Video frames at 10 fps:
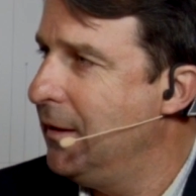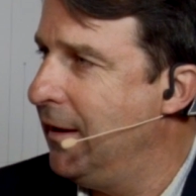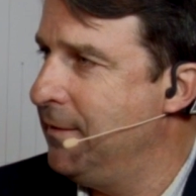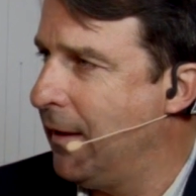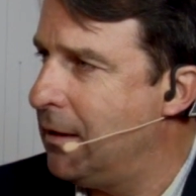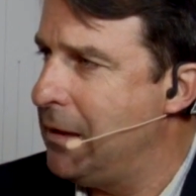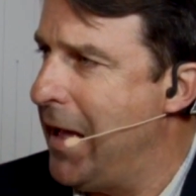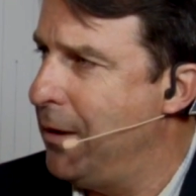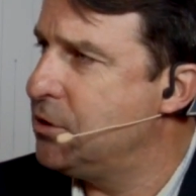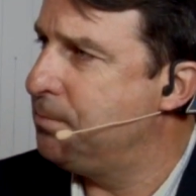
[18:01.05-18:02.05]
in the
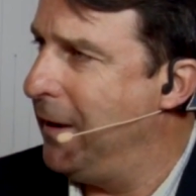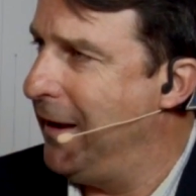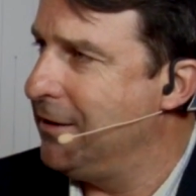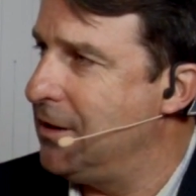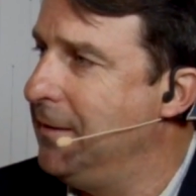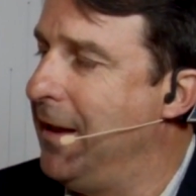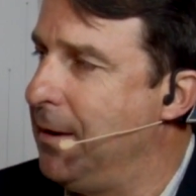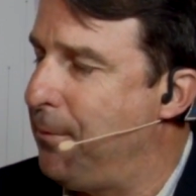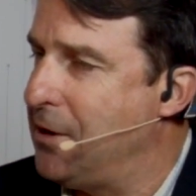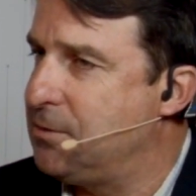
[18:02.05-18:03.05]
cloud space, in the
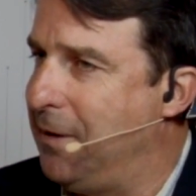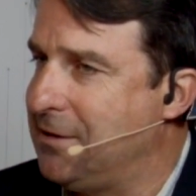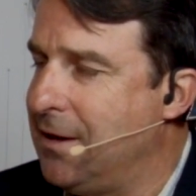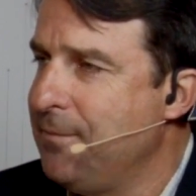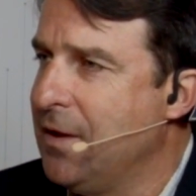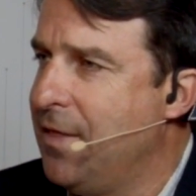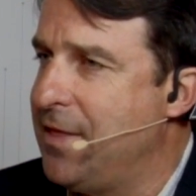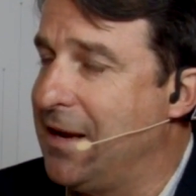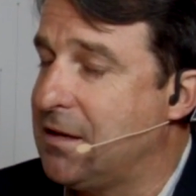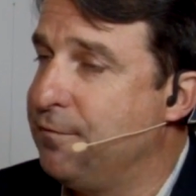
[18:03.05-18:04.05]
enterprise space,
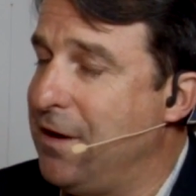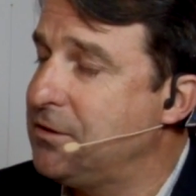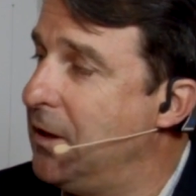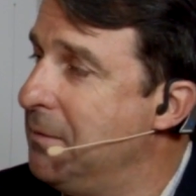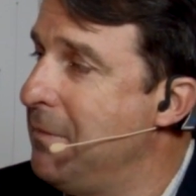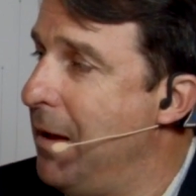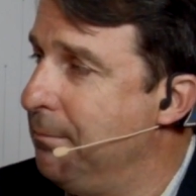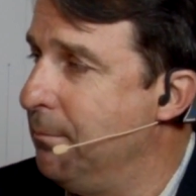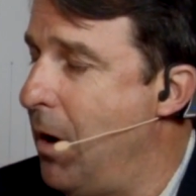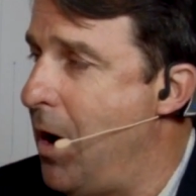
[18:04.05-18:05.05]
that has invested in
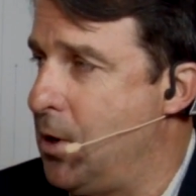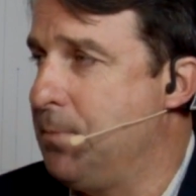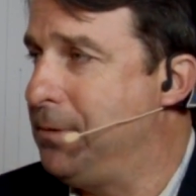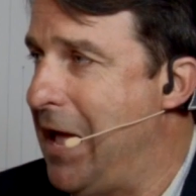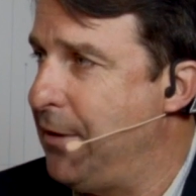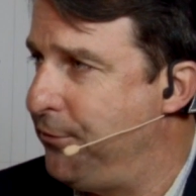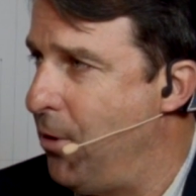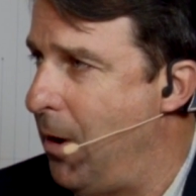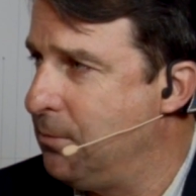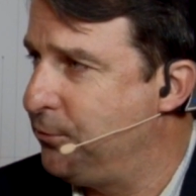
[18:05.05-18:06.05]
modern
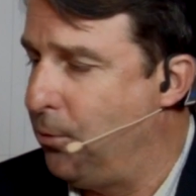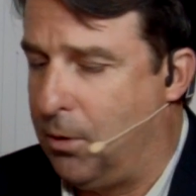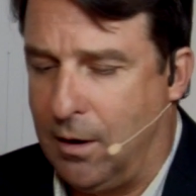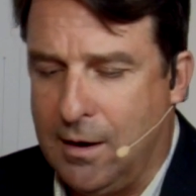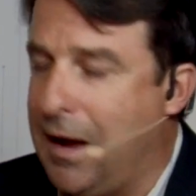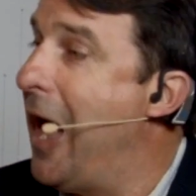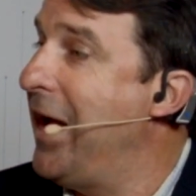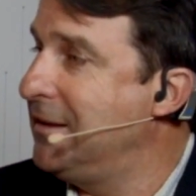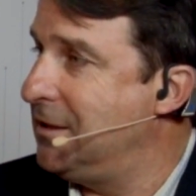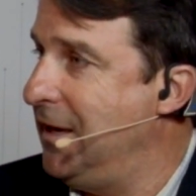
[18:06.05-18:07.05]
platforms for
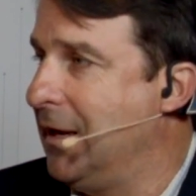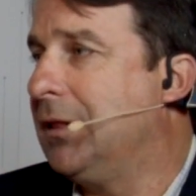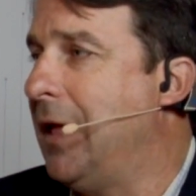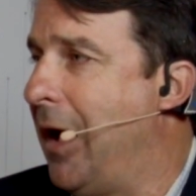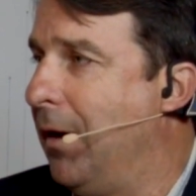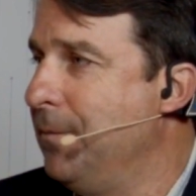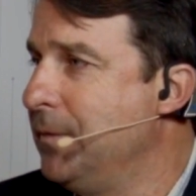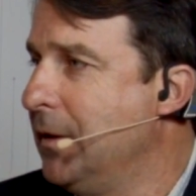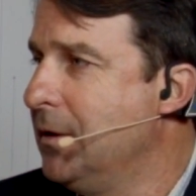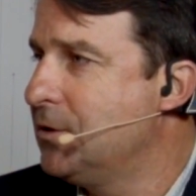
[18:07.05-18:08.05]
IT and cloud?
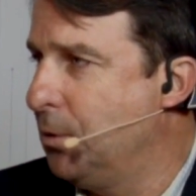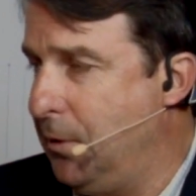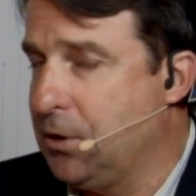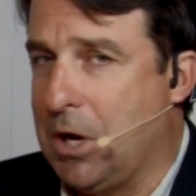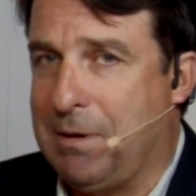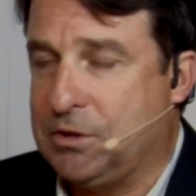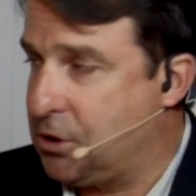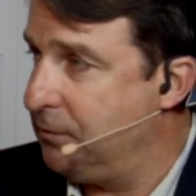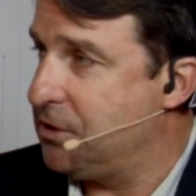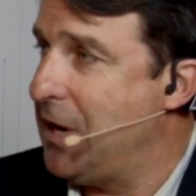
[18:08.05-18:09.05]
So we were talking about
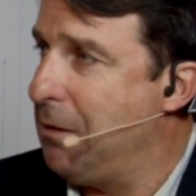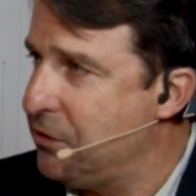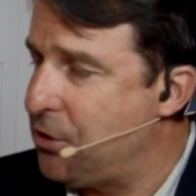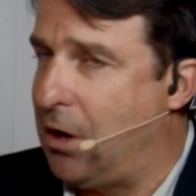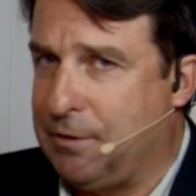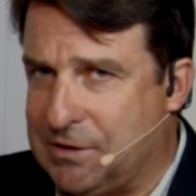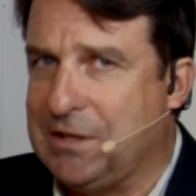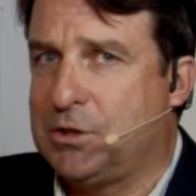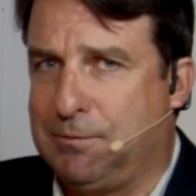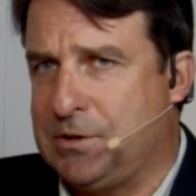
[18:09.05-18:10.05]
ServiceNow. We'll start off and say
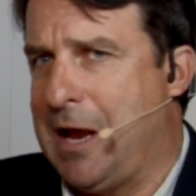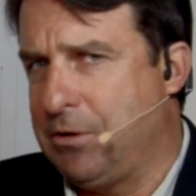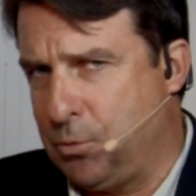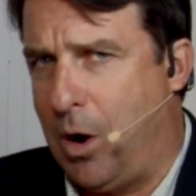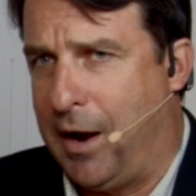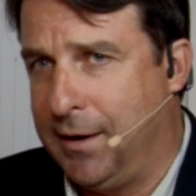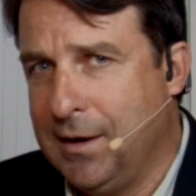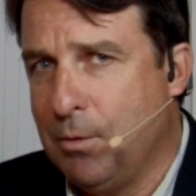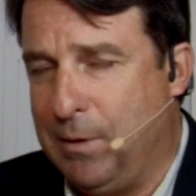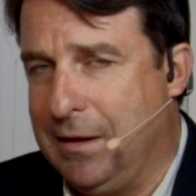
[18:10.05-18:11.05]
ServiceNow is one
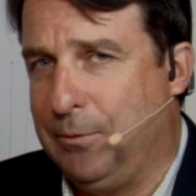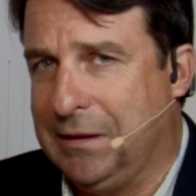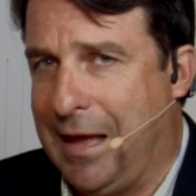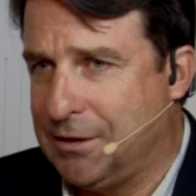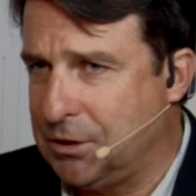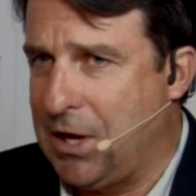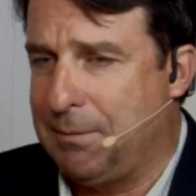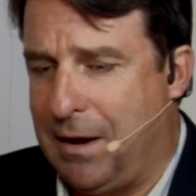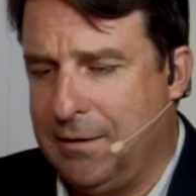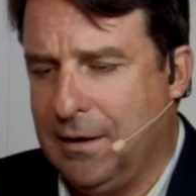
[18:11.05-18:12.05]
we, we like. So talk
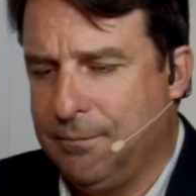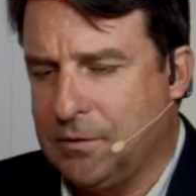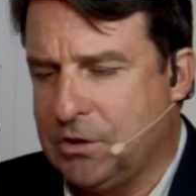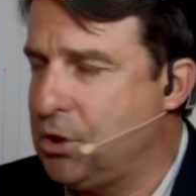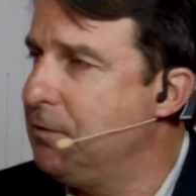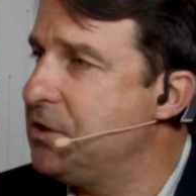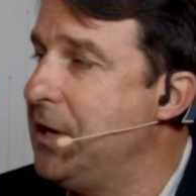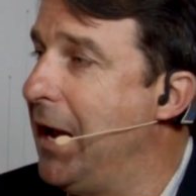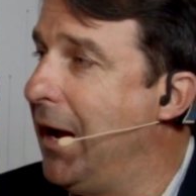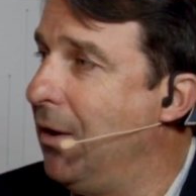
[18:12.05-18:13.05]
about
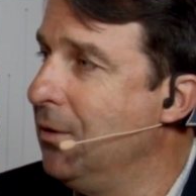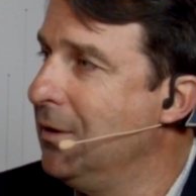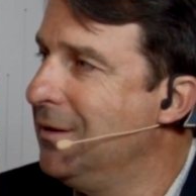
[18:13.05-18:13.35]
ServiceNow,